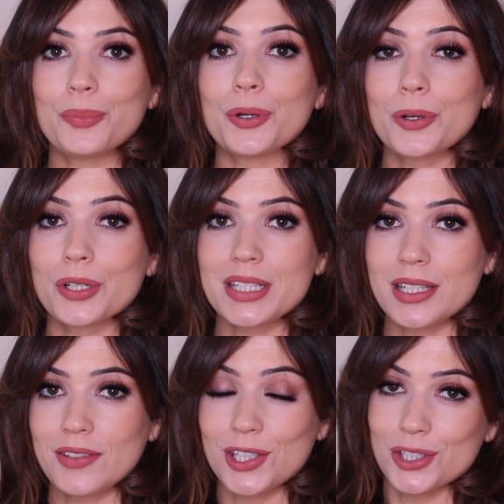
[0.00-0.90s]
book or
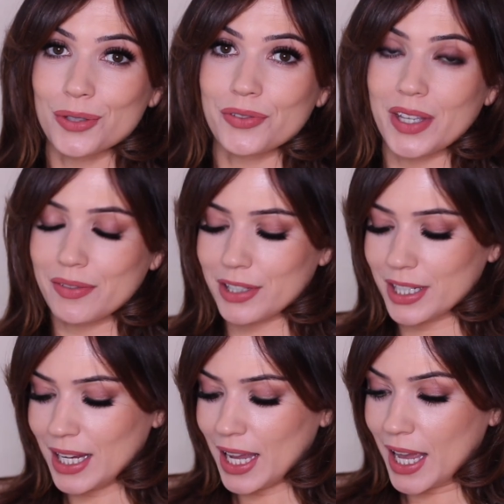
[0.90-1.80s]
TV show
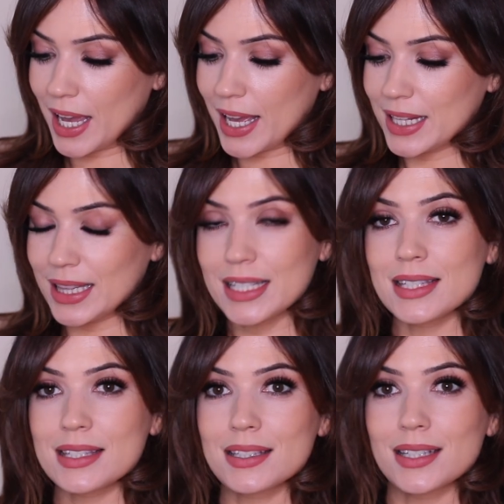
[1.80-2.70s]
favorite, and
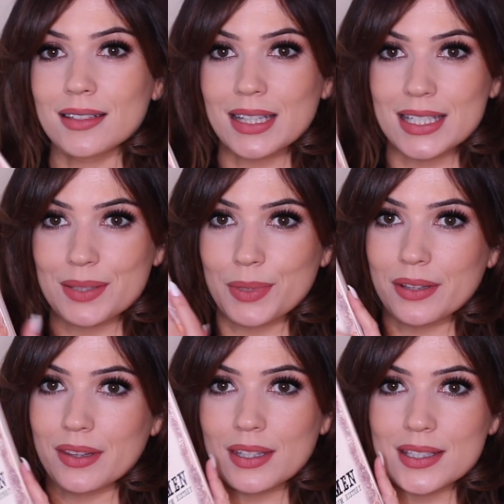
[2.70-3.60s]
this this
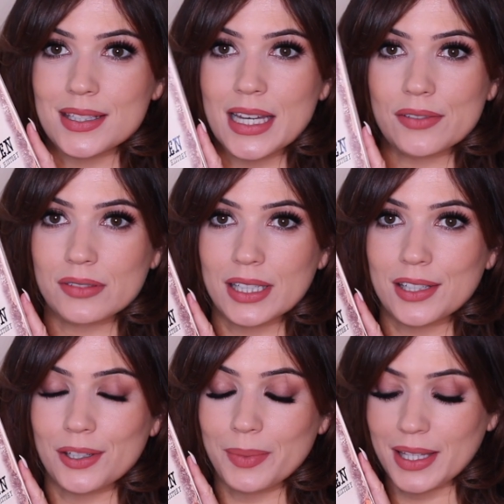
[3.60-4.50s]
month is definitely
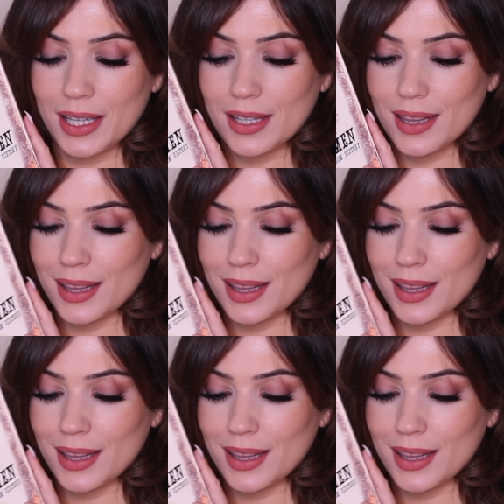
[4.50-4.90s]
going to be